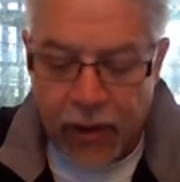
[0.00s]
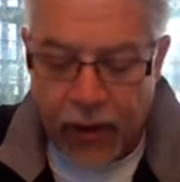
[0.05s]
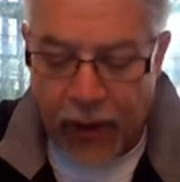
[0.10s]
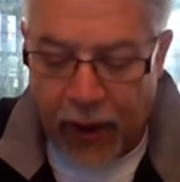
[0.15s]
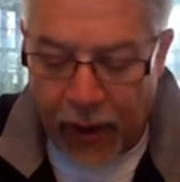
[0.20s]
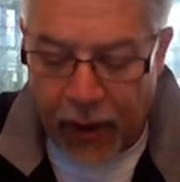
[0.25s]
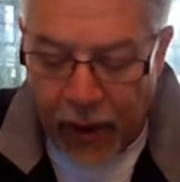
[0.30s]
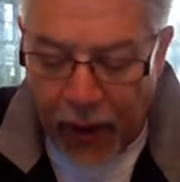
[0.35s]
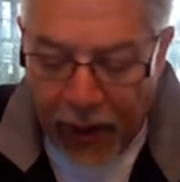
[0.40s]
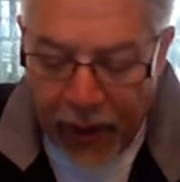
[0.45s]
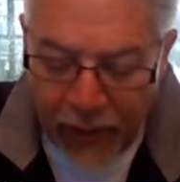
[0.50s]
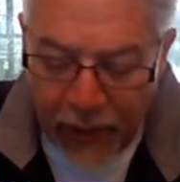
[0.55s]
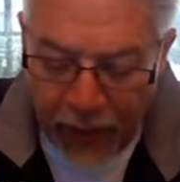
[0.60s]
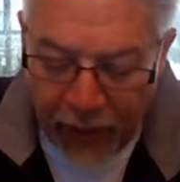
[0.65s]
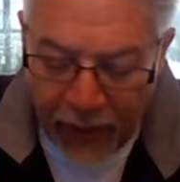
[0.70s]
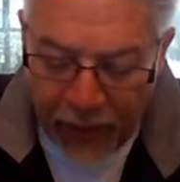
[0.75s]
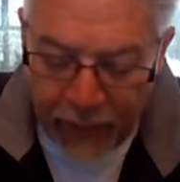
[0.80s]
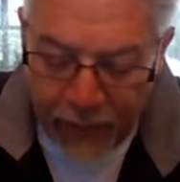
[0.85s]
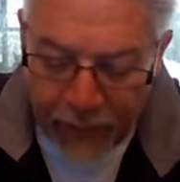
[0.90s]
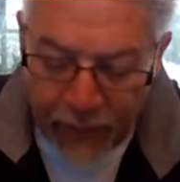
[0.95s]
Uh, I
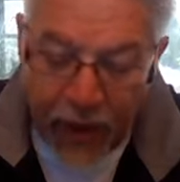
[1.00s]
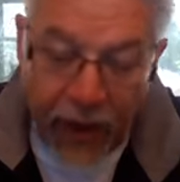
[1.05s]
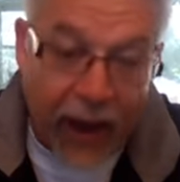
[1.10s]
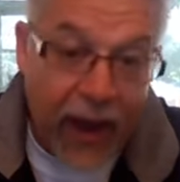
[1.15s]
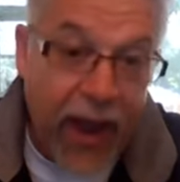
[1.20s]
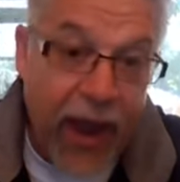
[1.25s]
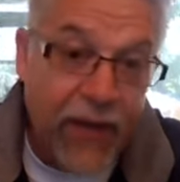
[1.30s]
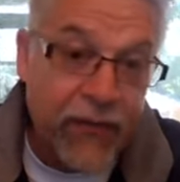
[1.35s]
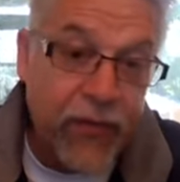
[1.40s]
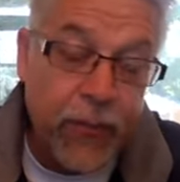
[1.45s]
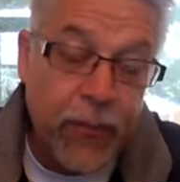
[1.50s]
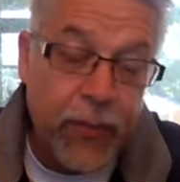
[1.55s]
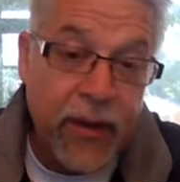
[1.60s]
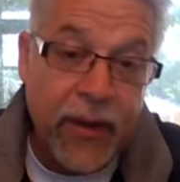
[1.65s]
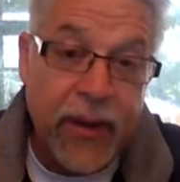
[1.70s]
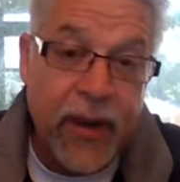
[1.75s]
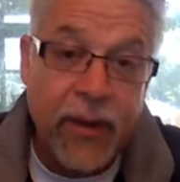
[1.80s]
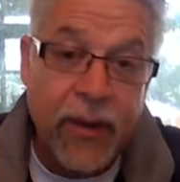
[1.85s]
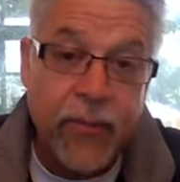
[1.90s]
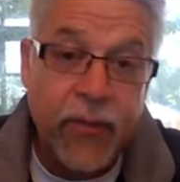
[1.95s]
I'm, I haven't
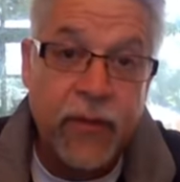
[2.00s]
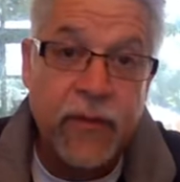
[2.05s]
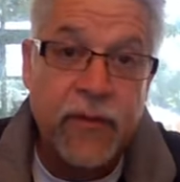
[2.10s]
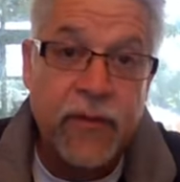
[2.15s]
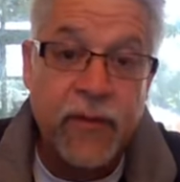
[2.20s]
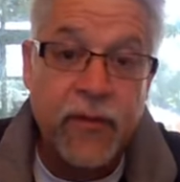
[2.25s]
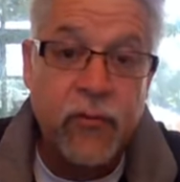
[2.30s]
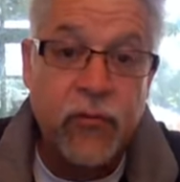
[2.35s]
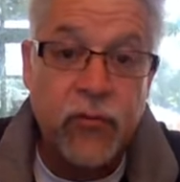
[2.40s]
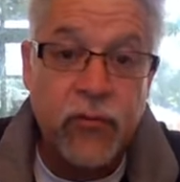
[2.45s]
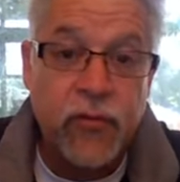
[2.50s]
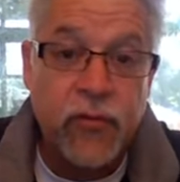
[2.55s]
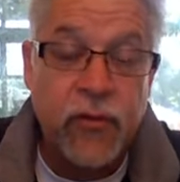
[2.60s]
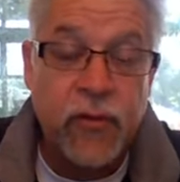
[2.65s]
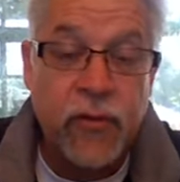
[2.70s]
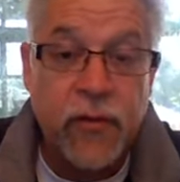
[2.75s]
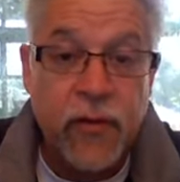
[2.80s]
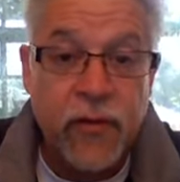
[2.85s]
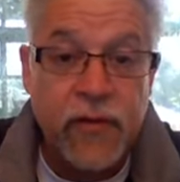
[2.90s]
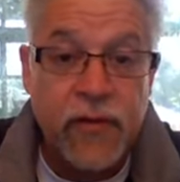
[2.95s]
been able to
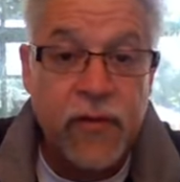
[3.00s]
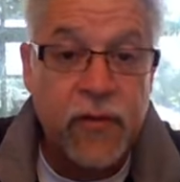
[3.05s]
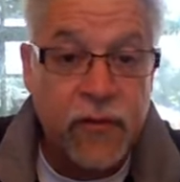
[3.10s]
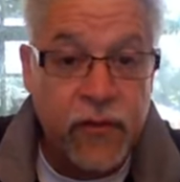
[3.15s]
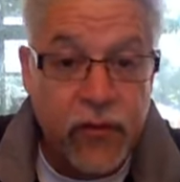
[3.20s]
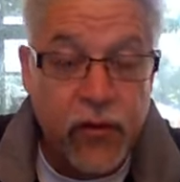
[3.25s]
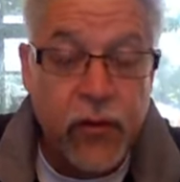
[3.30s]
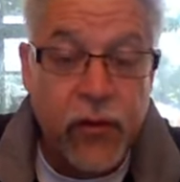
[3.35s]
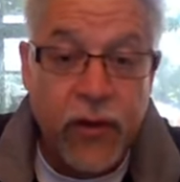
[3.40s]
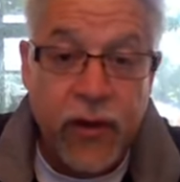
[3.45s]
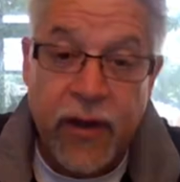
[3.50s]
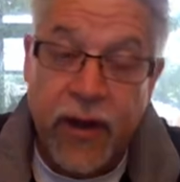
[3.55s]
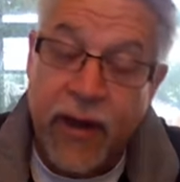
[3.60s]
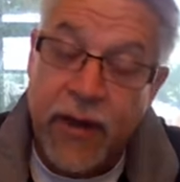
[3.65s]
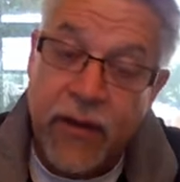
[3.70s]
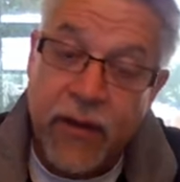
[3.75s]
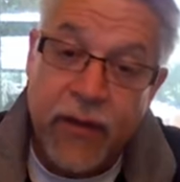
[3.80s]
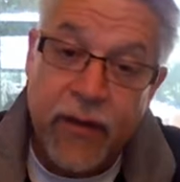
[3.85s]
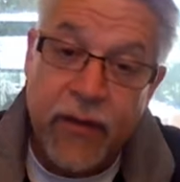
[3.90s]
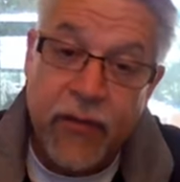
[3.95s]
to discern
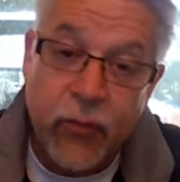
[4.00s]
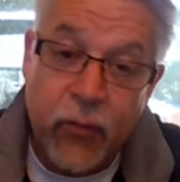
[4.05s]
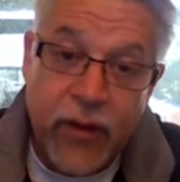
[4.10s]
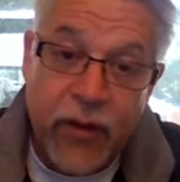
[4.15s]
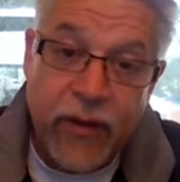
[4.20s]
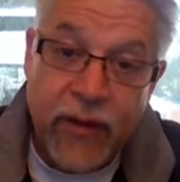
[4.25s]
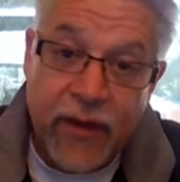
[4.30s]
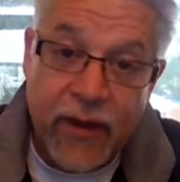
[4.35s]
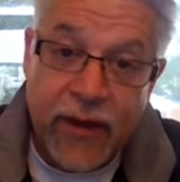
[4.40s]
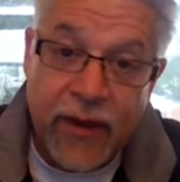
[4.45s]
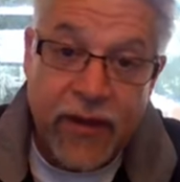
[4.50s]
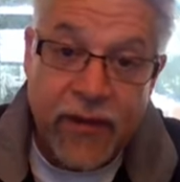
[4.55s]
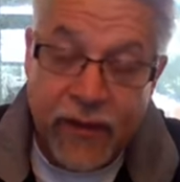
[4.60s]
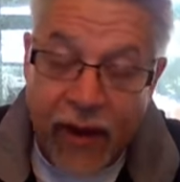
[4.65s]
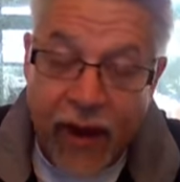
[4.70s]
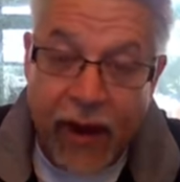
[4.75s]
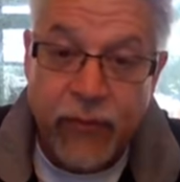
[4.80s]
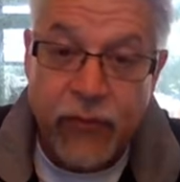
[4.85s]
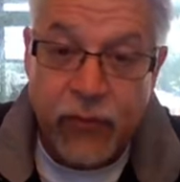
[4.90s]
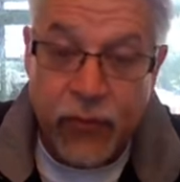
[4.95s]
in when the end
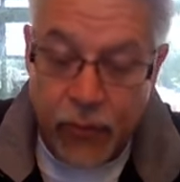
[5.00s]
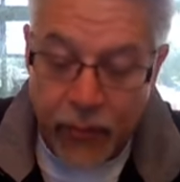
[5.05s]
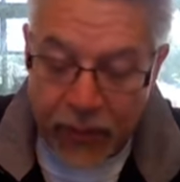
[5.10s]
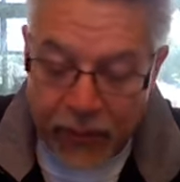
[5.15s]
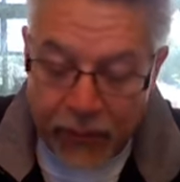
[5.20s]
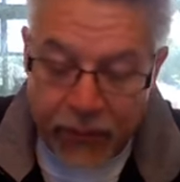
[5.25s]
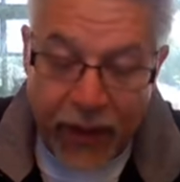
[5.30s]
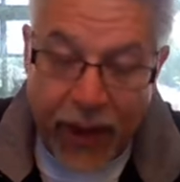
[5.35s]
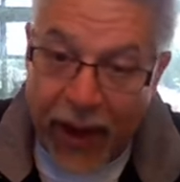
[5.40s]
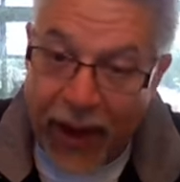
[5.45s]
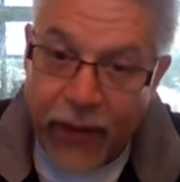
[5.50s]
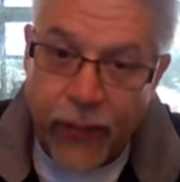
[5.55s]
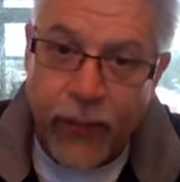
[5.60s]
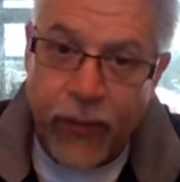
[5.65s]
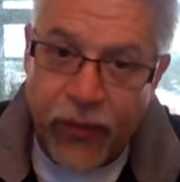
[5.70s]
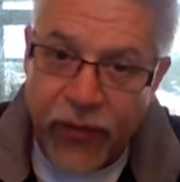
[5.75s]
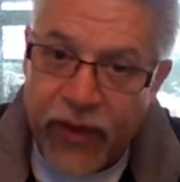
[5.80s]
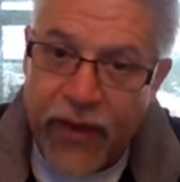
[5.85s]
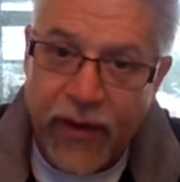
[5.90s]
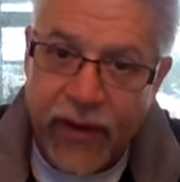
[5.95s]
times would be, but I
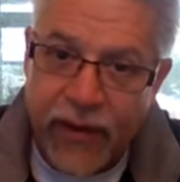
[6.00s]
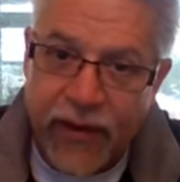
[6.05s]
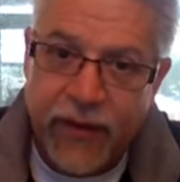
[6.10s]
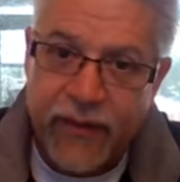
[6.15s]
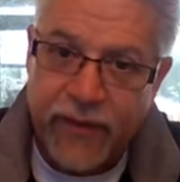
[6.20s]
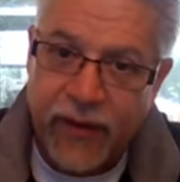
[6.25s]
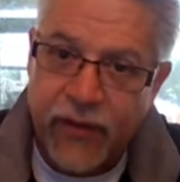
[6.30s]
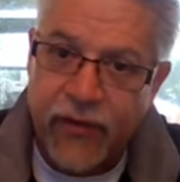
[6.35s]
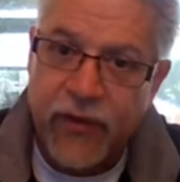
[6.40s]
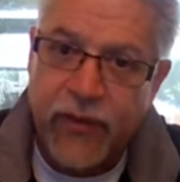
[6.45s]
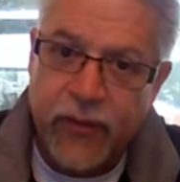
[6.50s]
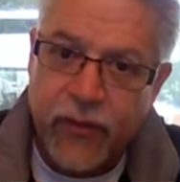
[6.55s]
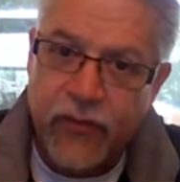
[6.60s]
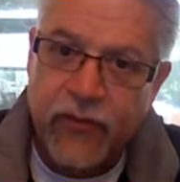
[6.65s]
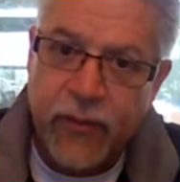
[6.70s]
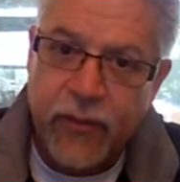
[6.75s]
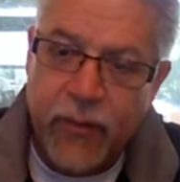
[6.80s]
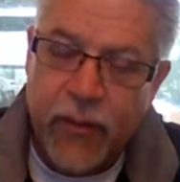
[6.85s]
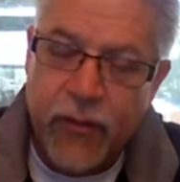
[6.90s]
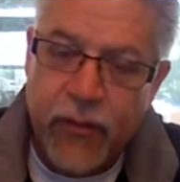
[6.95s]
don't think it is. I think
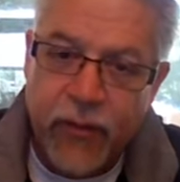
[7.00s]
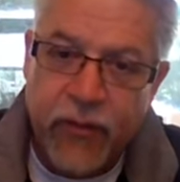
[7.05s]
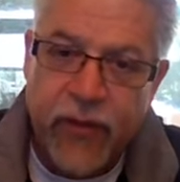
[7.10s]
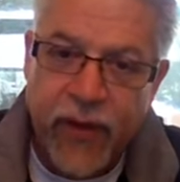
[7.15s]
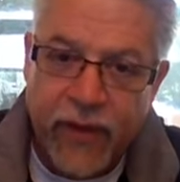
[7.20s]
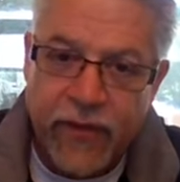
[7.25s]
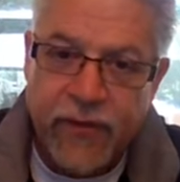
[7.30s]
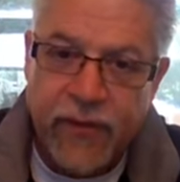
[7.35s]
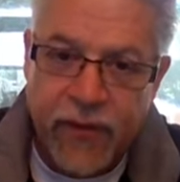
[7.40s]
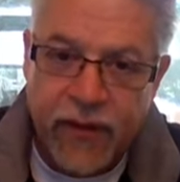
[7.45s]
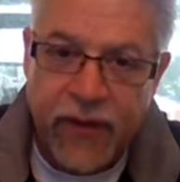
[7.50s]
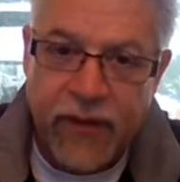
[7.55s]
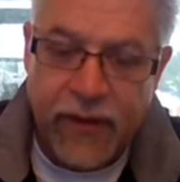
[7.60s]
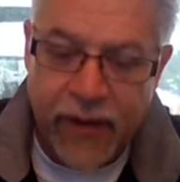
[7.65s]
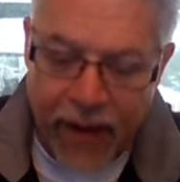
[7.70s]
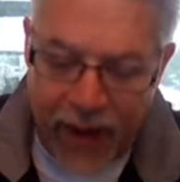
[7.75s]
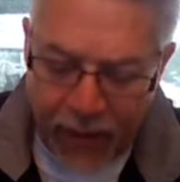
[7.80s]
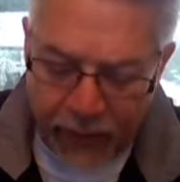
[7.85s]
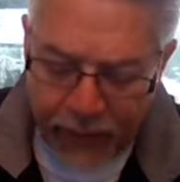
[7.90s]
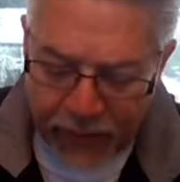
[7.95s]
there's some other things that need to
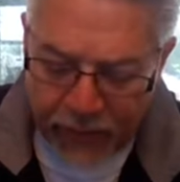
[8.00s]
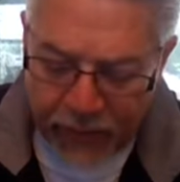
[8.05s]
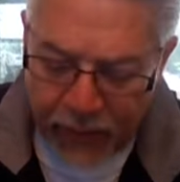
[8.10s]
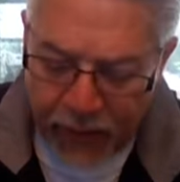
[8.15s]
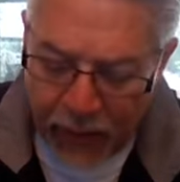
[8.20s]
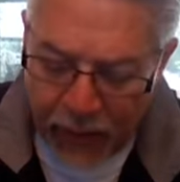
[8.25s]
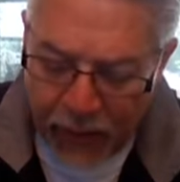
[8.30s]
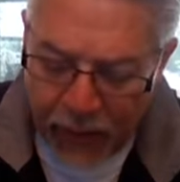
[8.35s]
happen.